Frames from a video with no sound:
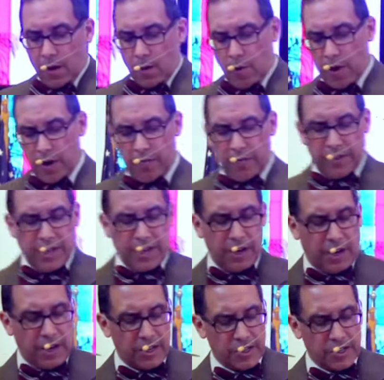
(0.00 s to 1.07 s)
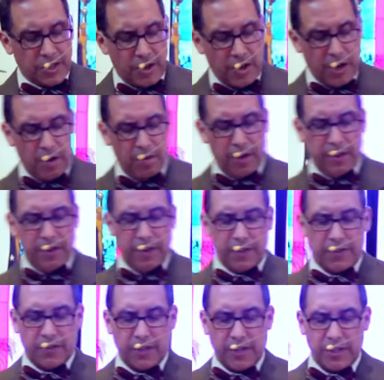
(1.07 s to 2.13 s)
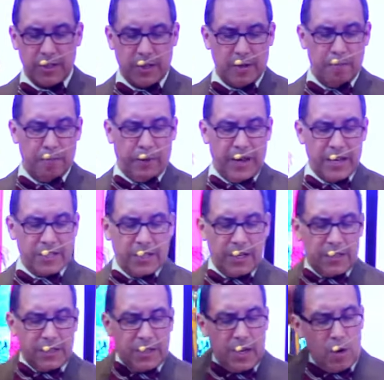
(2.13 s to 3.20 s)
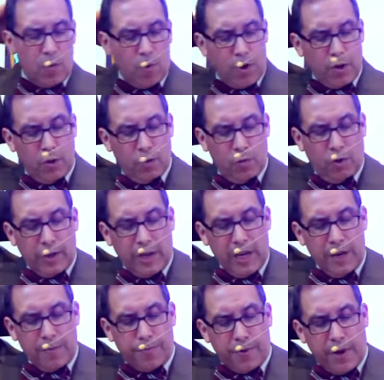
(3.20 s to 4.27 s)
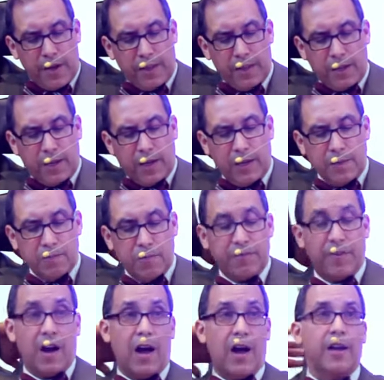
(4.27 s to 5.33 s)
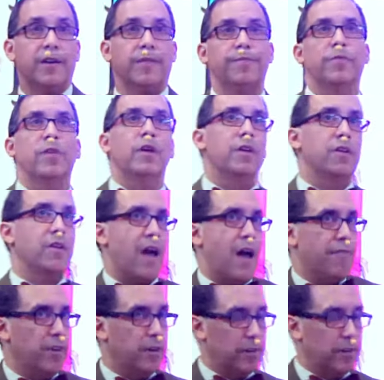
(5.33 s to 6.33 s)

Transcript: One of the dinner guests, on hearing this, said to him, Blessed is anyone who will eat bread in the kingdom of God. You have